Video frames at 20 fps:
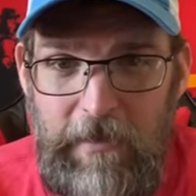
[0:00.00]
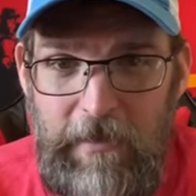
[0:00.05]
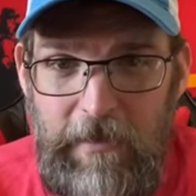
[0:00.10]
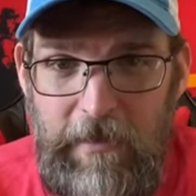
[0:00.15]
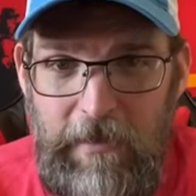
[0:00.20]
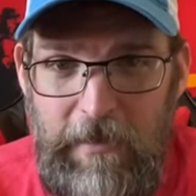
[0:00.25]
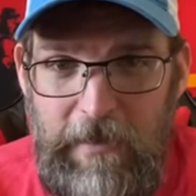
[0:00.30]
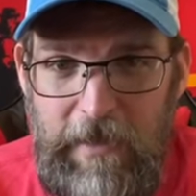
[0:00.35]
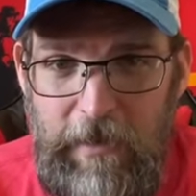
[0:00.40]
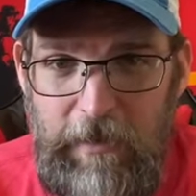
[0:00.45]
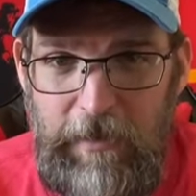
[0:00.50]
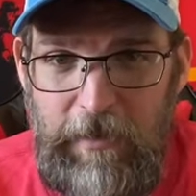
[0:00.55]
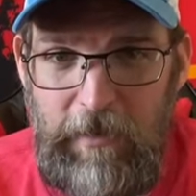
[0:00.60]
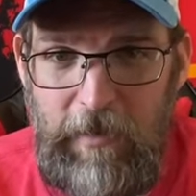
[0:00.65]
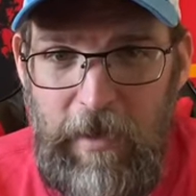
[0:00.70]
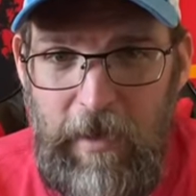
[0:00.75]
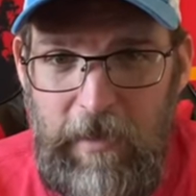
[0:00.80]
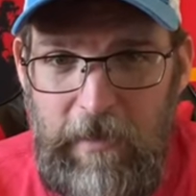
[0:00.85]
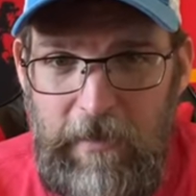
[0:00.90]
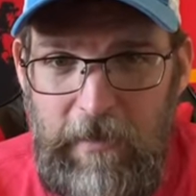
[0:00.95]
Is that what you
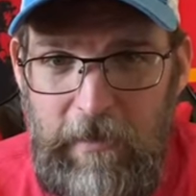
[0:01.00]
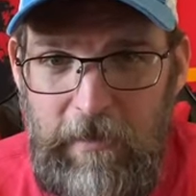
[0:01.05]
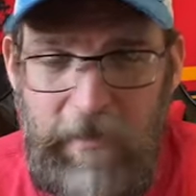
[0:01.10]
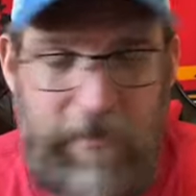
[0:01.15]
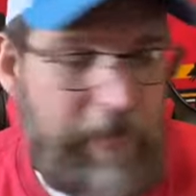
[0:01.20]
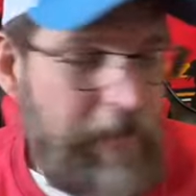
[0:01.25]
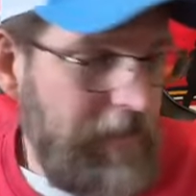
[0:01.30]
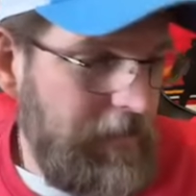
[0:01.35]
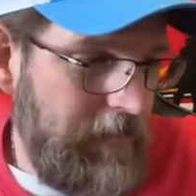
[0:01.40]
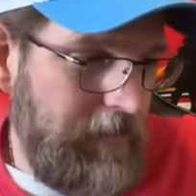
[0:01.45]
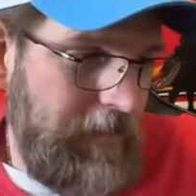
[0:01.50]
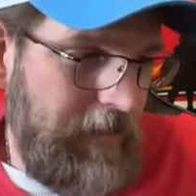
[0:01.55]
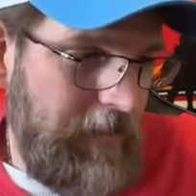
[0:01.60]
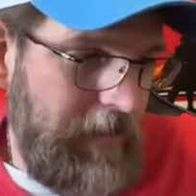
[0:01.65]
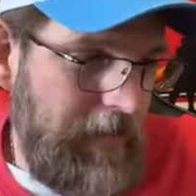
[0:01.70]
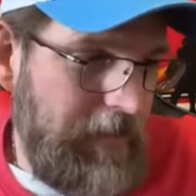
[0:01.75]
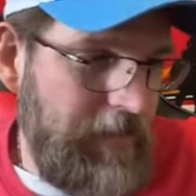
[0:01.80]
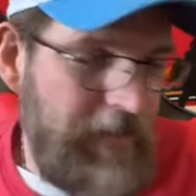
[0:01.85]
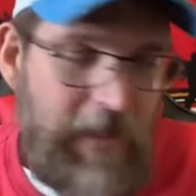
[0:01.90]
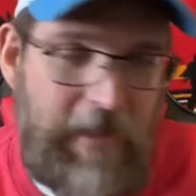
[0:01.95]
want?
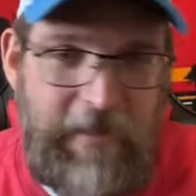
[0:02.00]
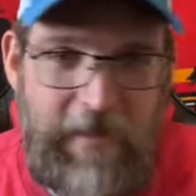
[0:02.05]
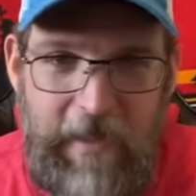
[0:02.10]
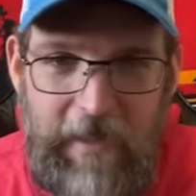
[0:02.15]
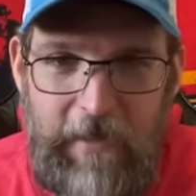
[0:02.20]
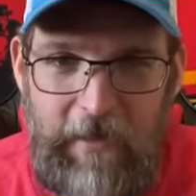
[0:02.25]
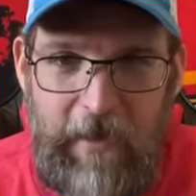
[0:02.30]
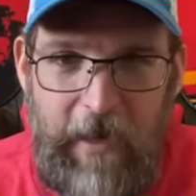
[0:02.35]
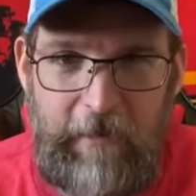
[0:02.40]
It says that here.